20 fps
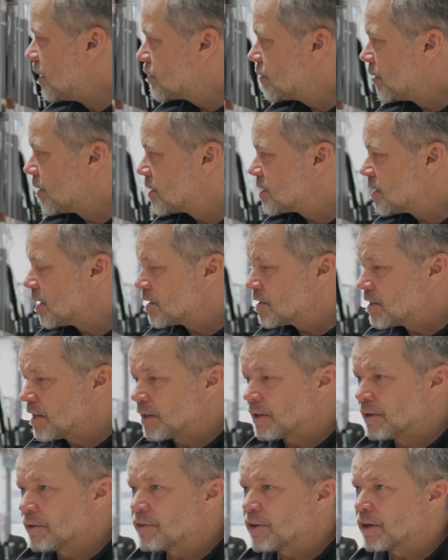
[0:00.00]
it's
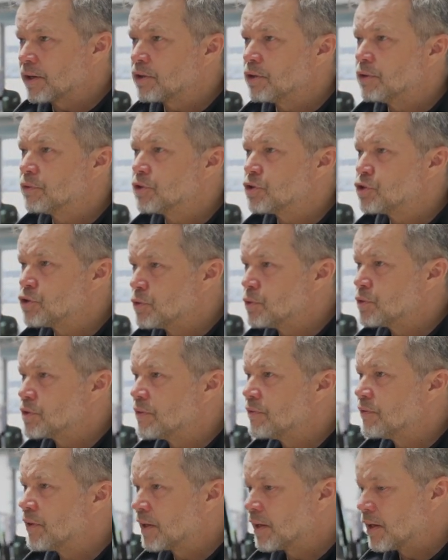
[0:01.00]
fantastic, and thank you for
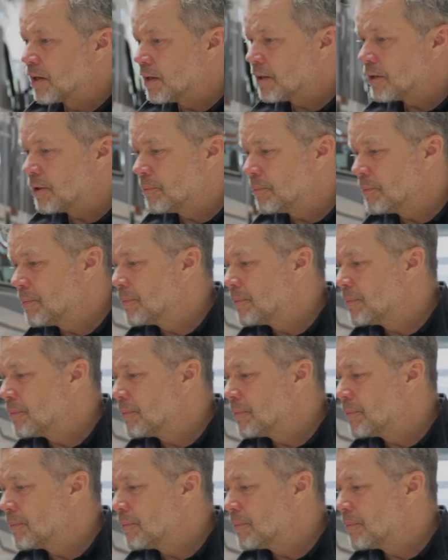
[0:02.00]
choosing VanGuardian.